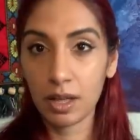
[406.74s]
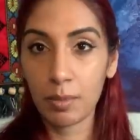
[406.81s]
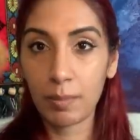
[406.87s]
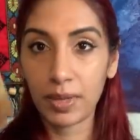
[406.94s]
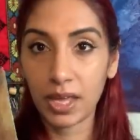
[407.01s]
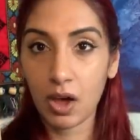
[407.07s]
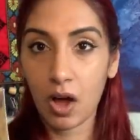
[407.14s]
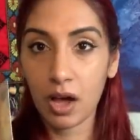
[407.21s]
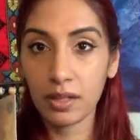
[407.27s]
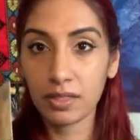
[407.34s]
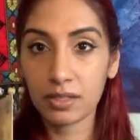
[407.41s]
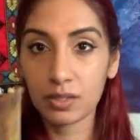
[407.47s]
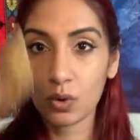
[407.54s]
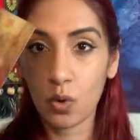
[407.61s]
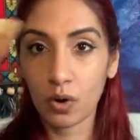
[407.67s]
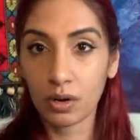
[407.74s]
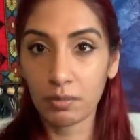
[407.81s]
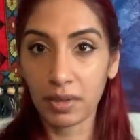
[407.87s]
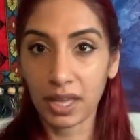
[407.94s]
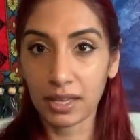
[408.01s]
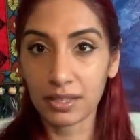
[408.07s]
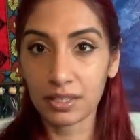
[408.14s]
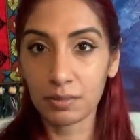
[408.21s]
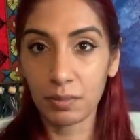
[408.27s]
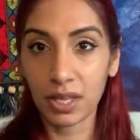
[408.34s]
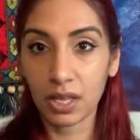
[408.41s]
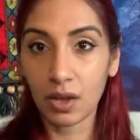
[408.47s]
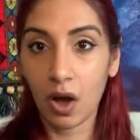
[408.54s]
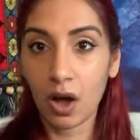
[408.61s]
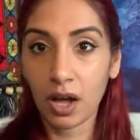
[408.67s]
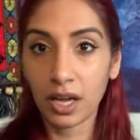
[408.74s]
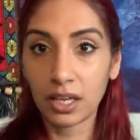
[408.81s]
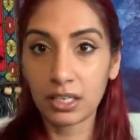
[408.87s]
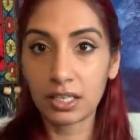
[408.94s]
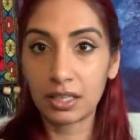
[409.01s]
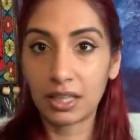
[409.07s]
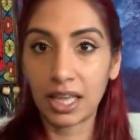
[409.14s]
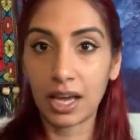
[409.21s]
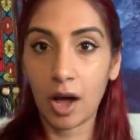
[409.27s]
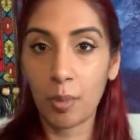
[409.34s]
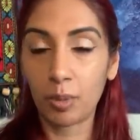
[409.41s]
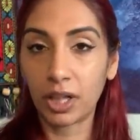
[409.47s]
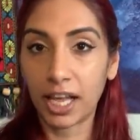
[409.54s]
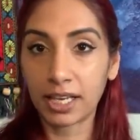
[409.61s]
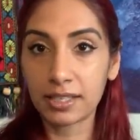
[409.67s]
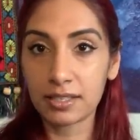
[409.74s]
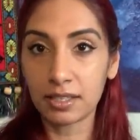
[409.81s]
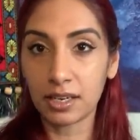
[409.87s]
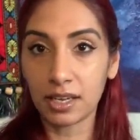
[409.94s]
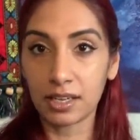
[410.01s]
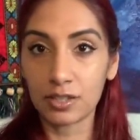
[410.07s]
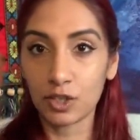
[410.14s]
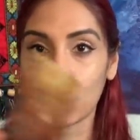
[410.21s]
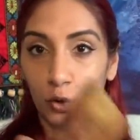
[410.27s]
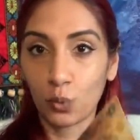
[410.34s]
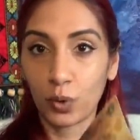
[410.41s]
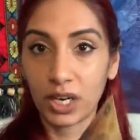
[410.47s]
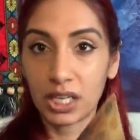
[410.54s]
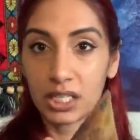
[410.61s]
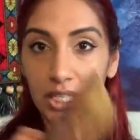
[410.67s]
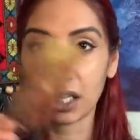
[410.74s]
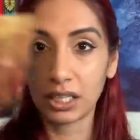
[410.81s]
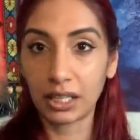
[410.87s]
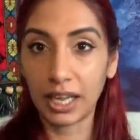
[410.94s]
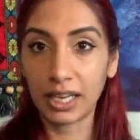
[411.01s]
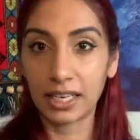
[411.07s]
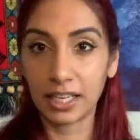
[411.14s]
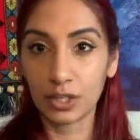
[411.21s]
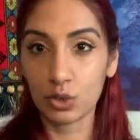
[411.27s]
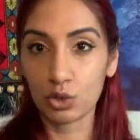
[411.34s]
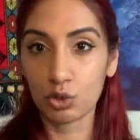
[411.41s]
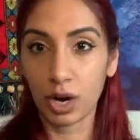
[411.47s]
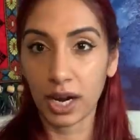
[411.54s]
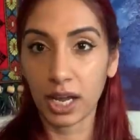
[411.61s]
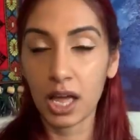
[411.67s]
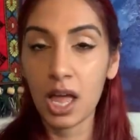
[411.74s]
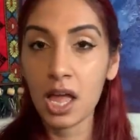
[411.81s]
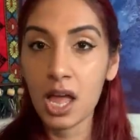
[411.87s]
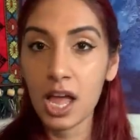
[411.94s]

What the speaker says: beyond this corn maze, beyond the complexities. You're witnessing lightning strike.